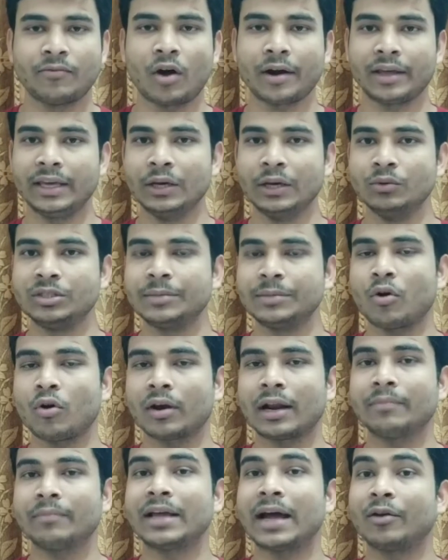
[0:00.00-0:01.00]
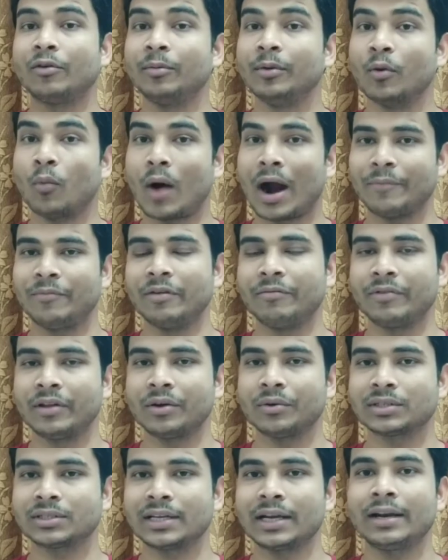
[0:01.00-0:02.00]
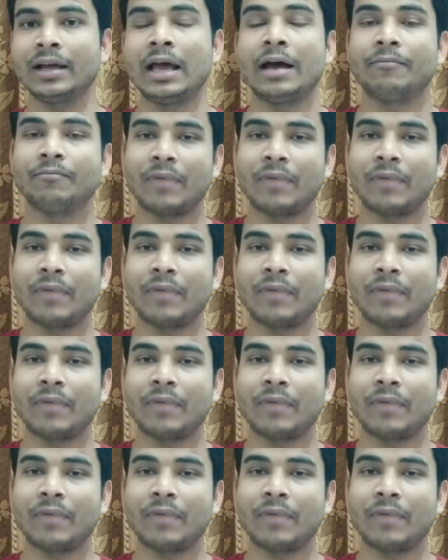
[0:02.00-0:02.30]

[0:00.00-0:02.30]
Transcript: For U G program there will be one hundred fifty questions,